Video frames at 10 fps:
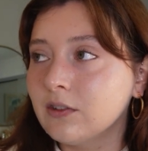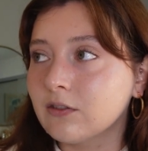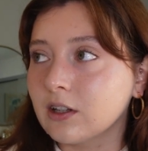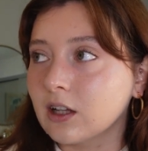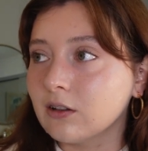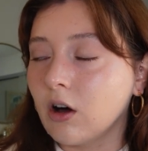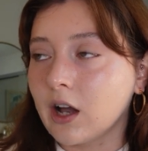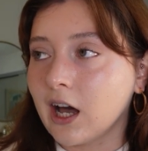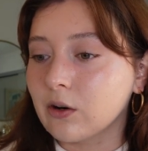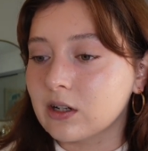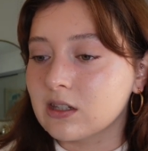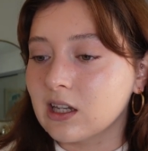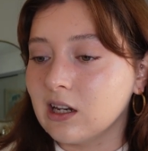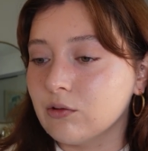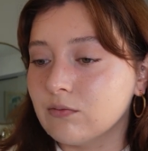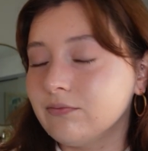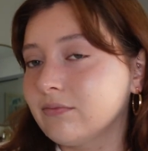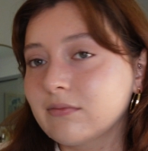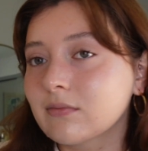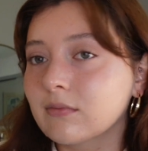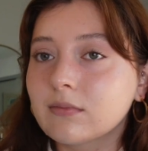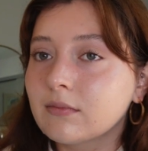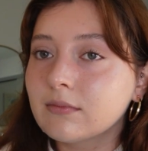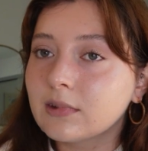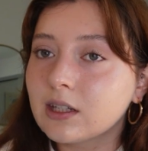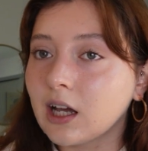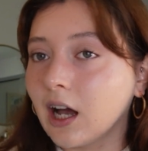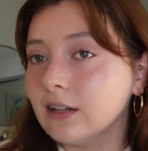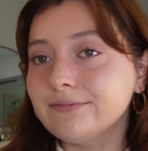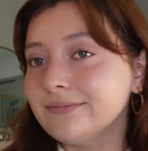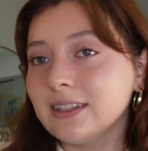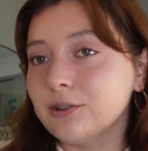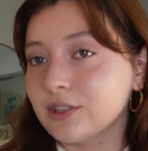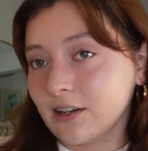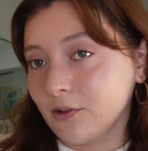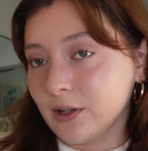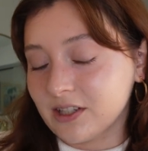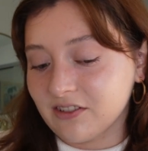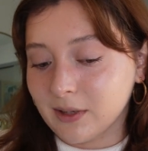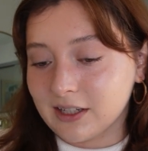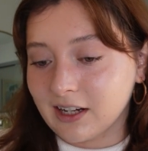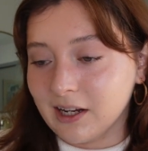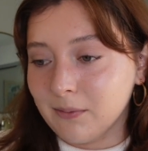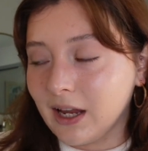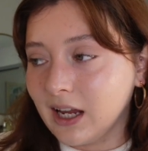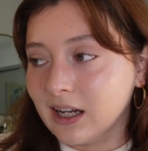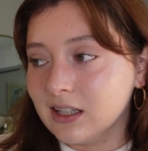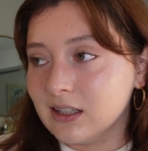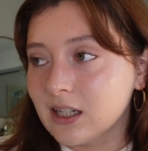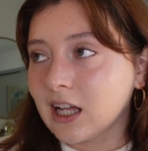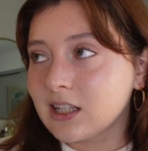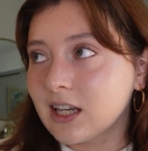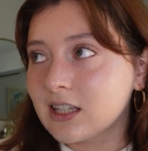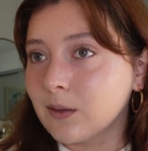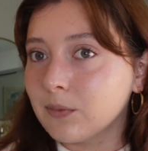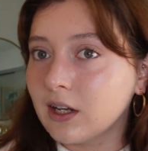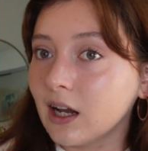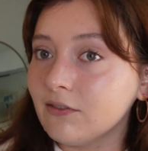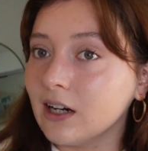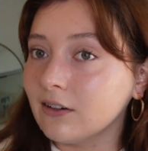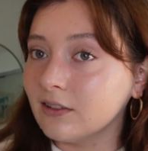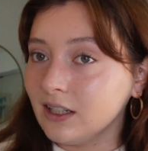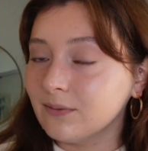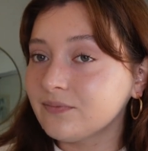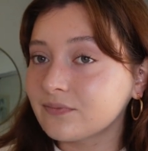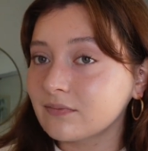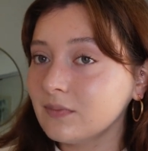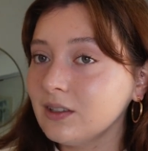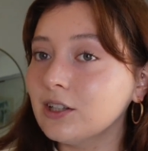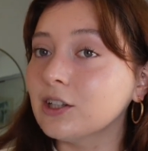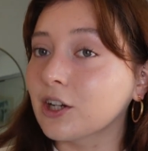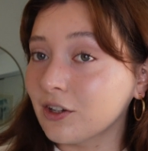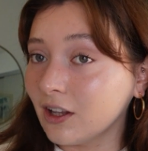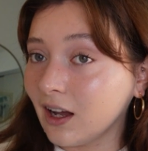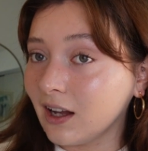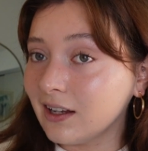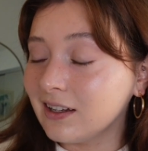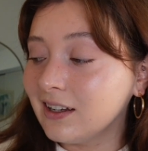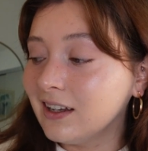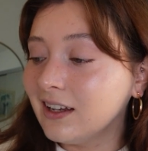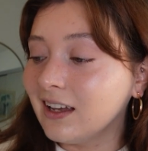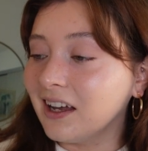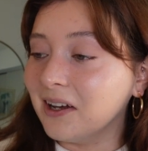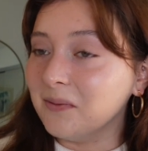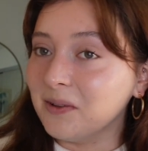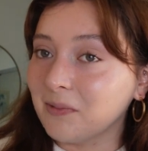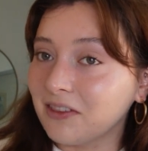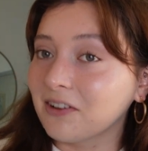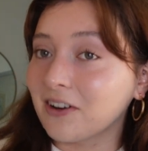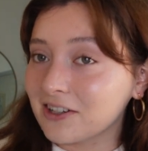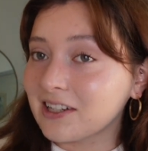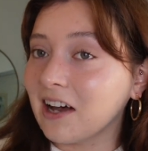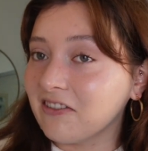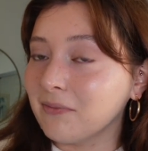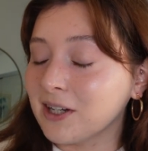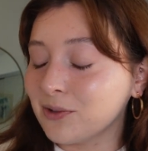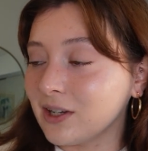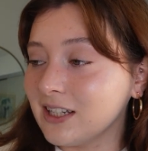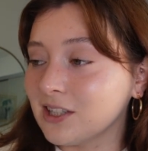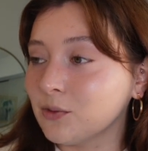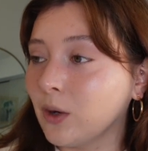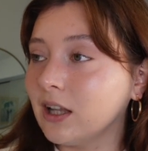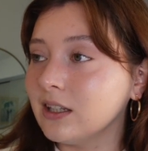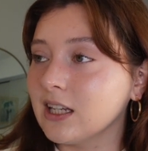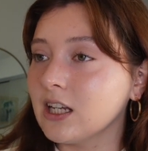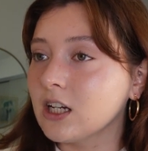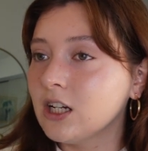for like long hours, and it was kind of a waste of my time. And that's like something I've definitely learned a lot in the first half of my 20s as well, is like